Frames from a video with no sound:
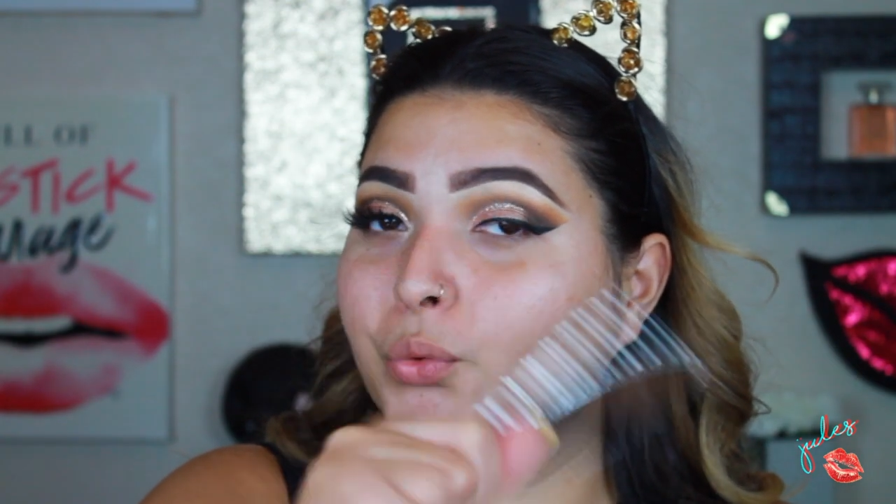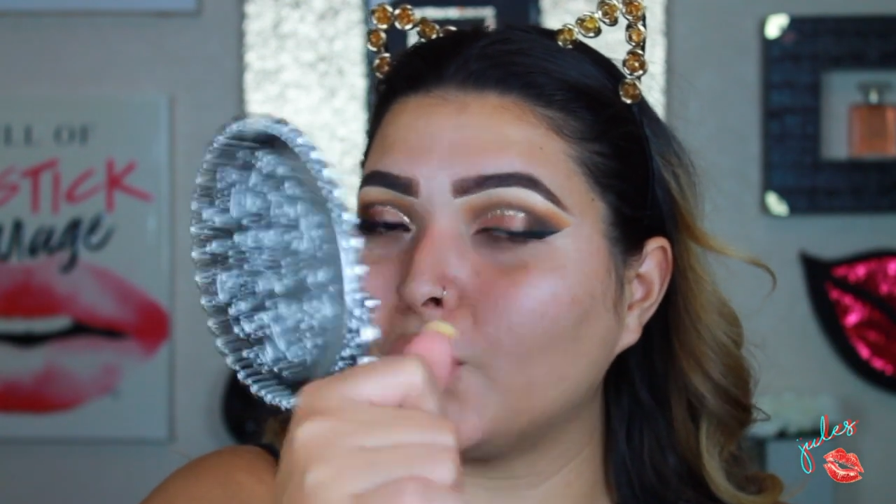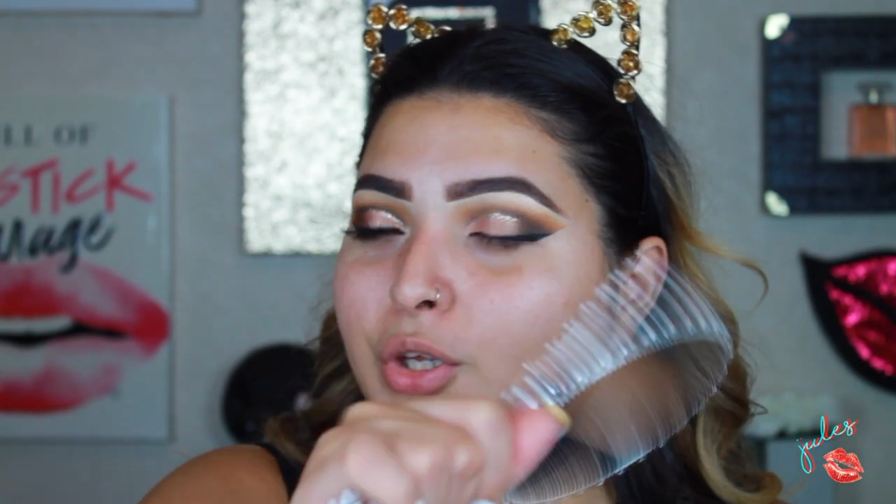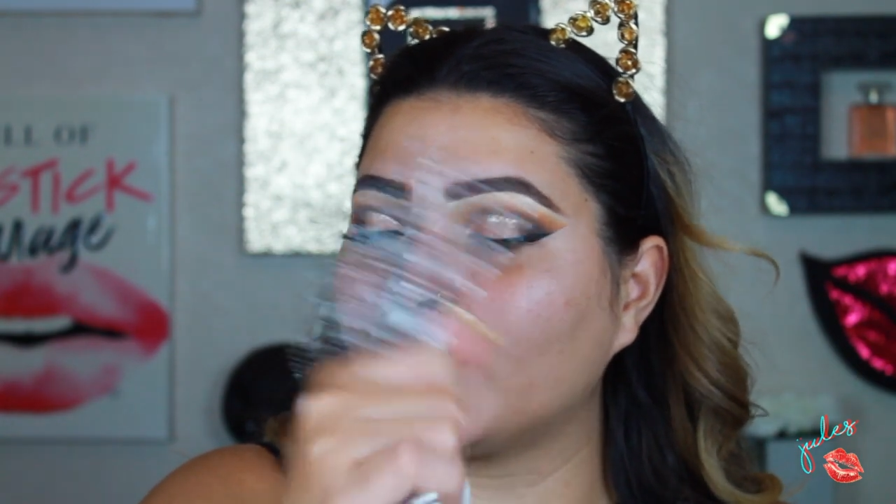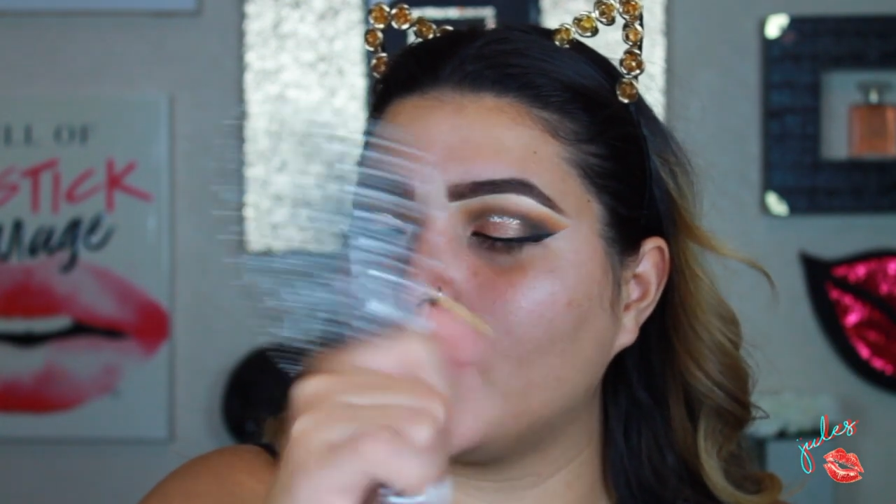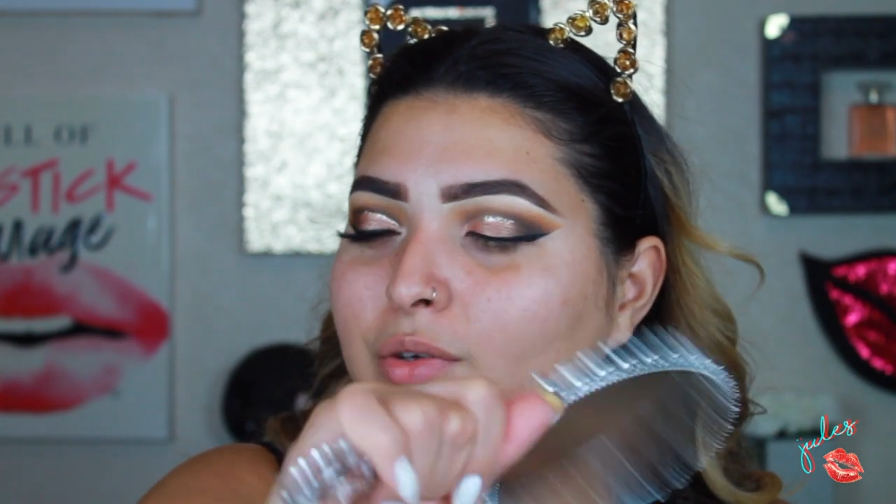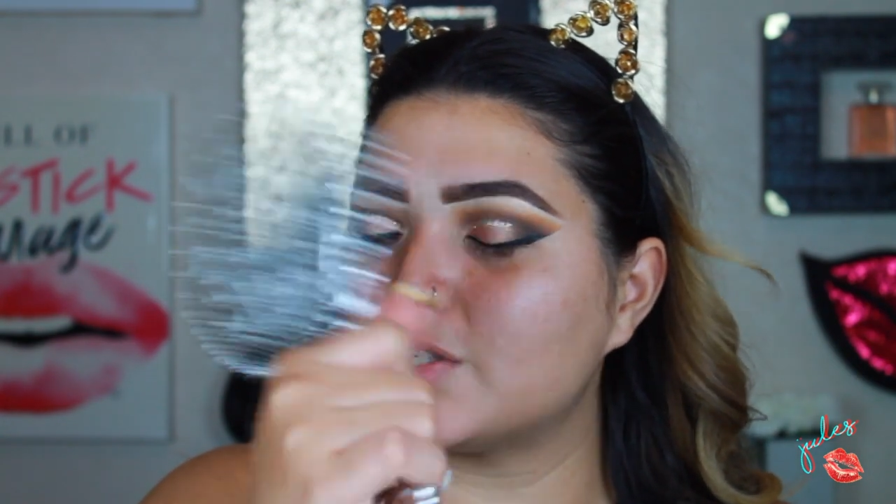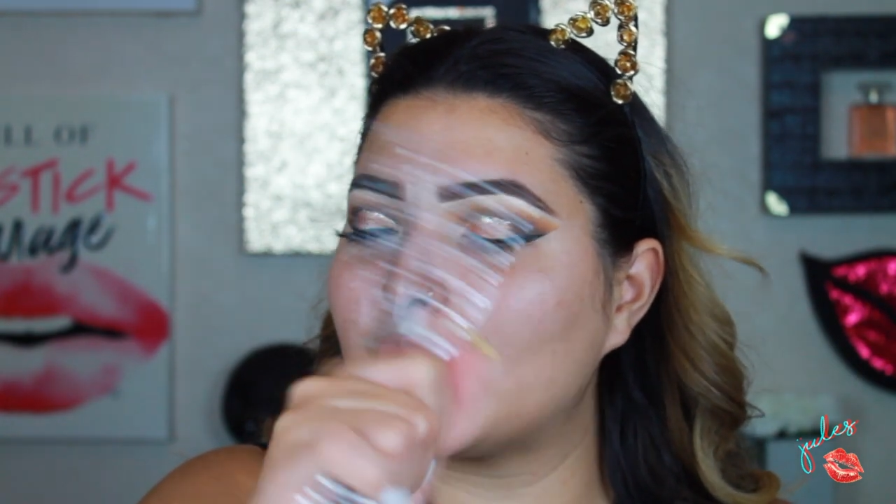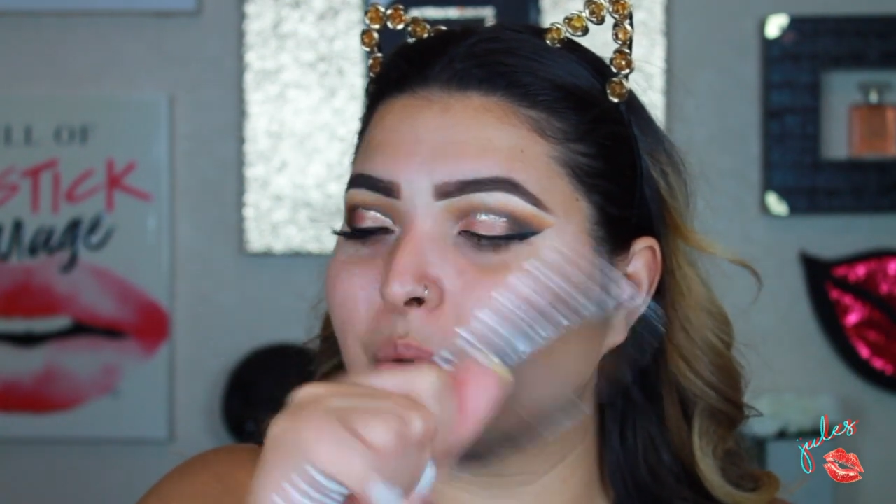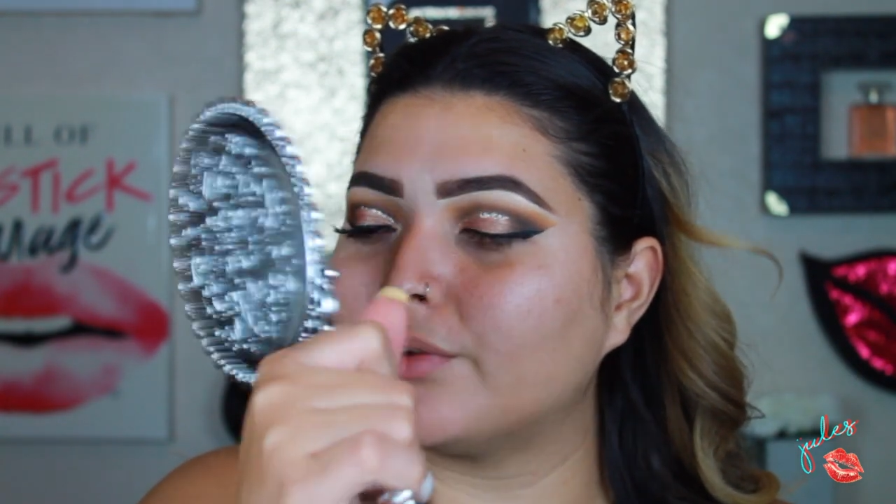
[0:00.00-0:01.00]
roller
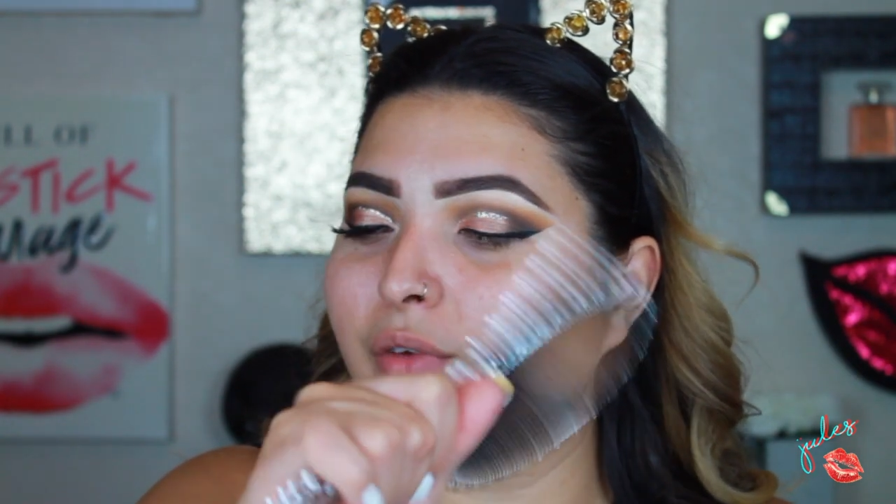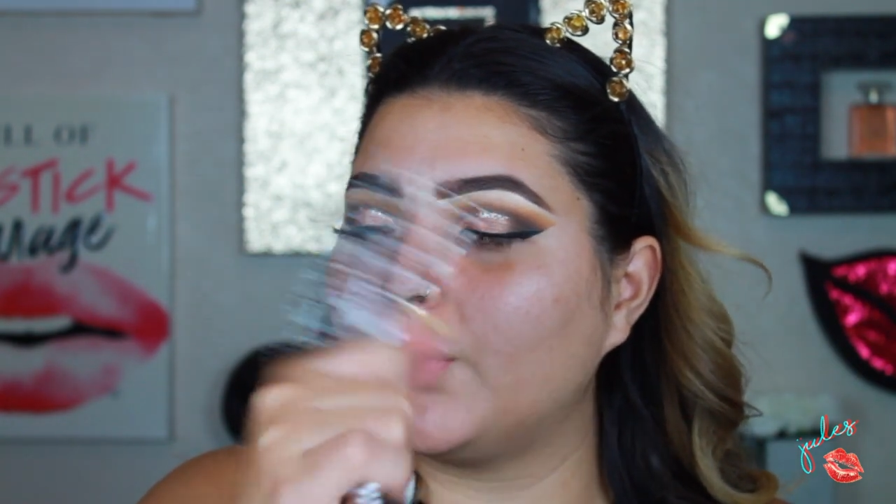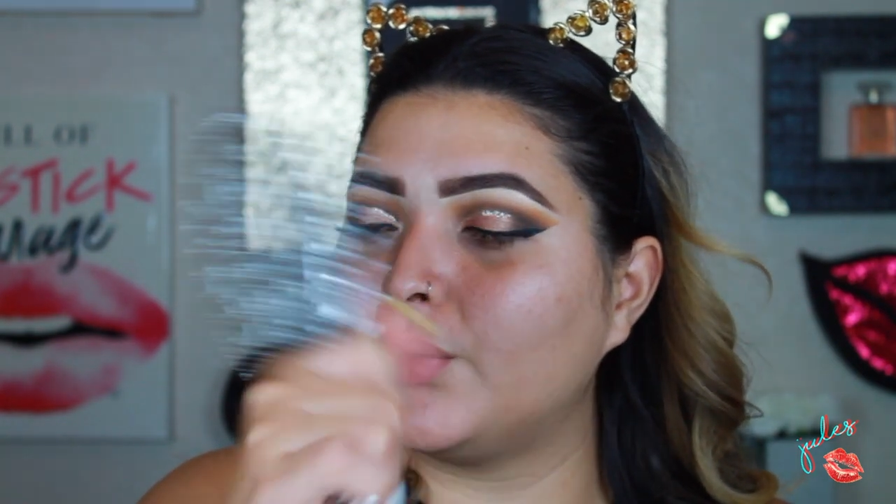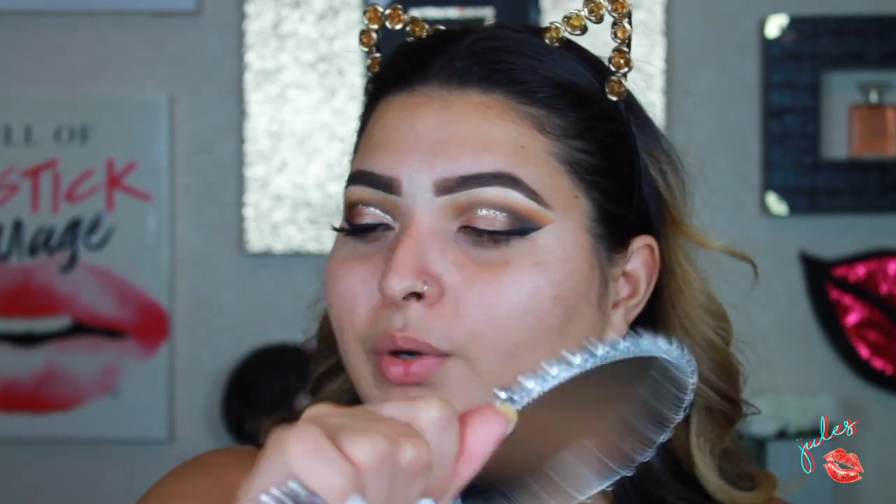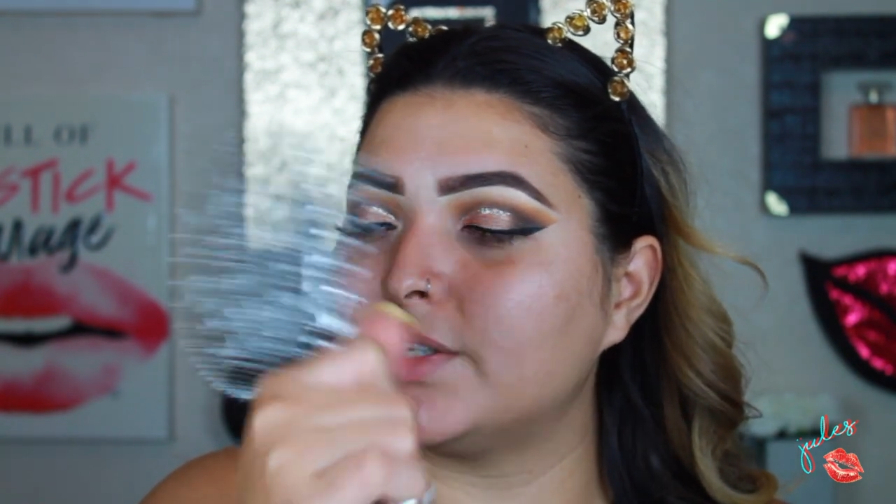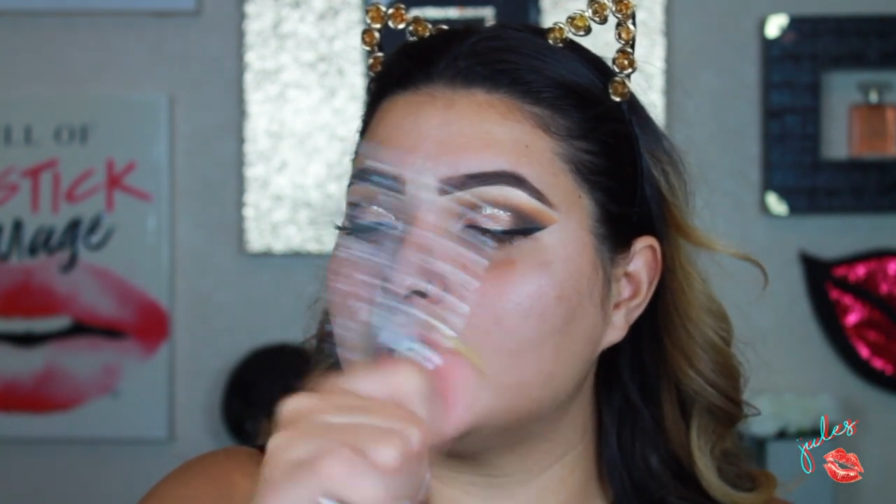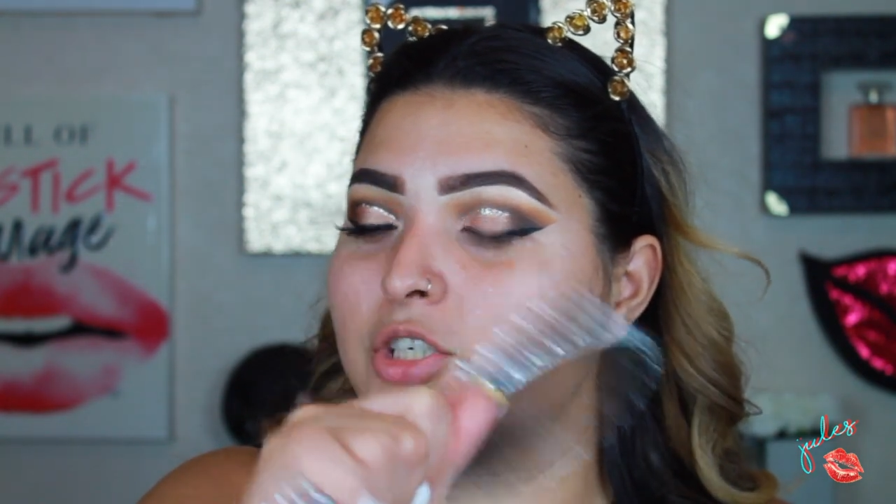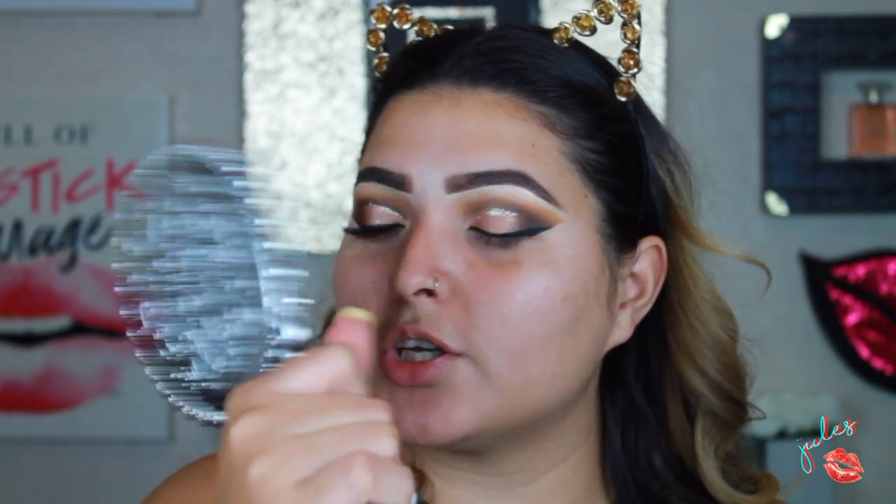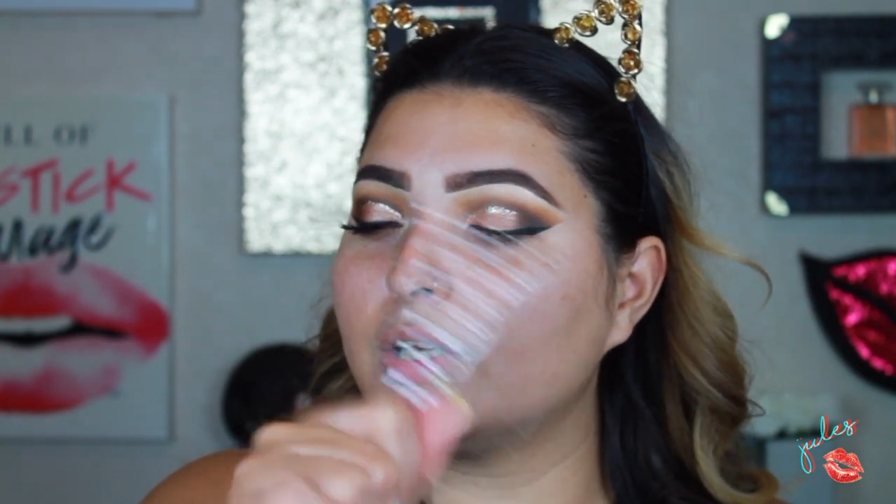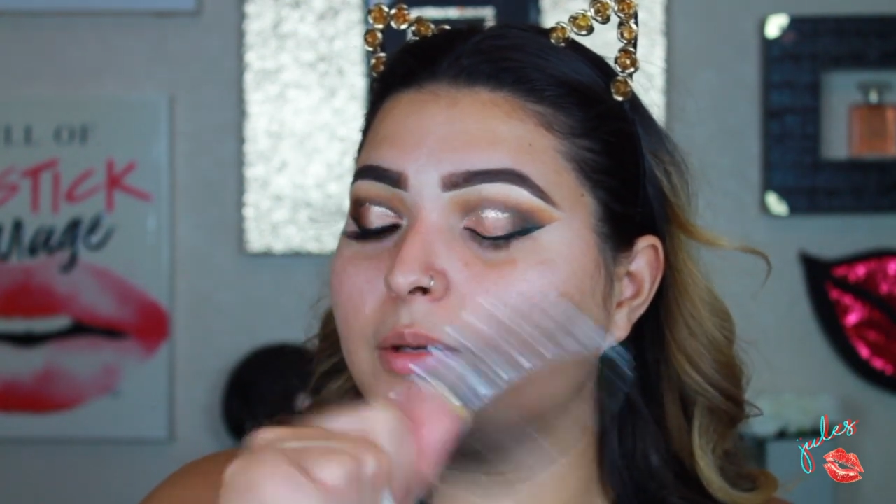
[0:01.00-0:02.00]
coaster review
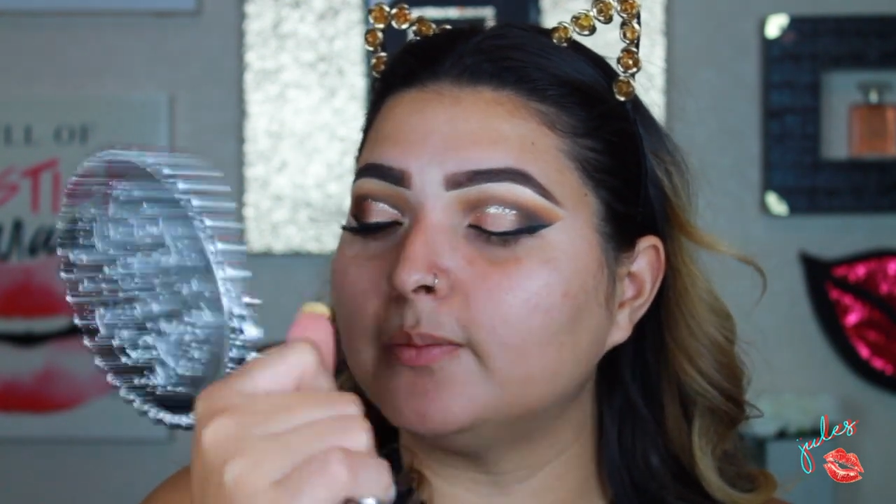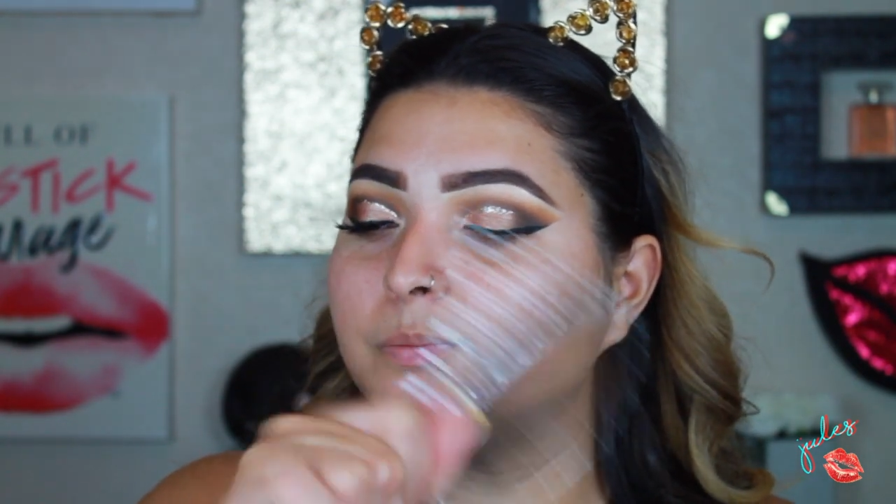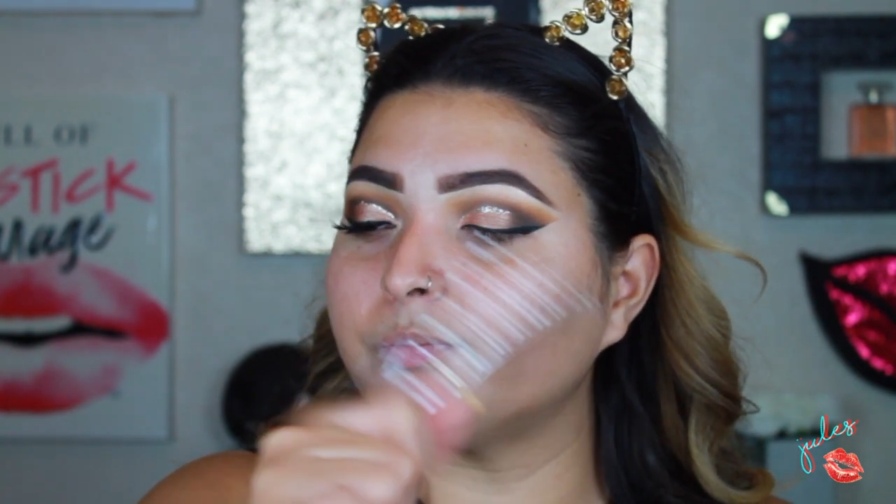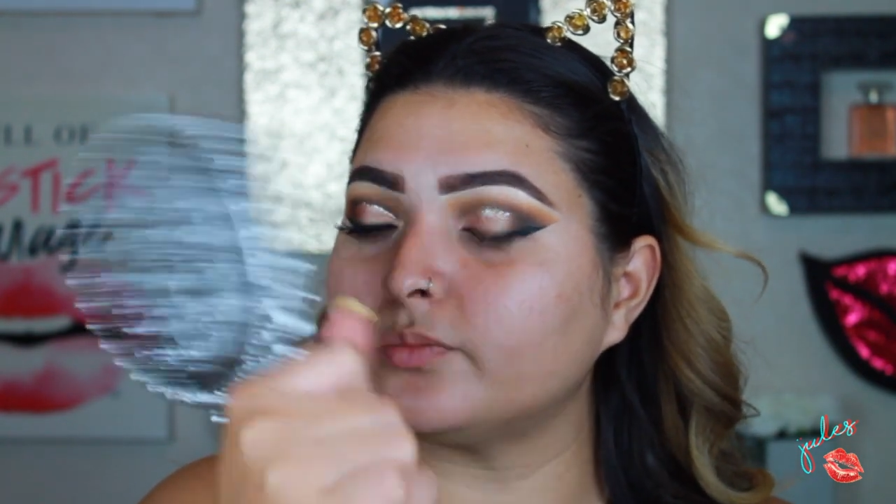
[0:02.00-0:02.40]
edition.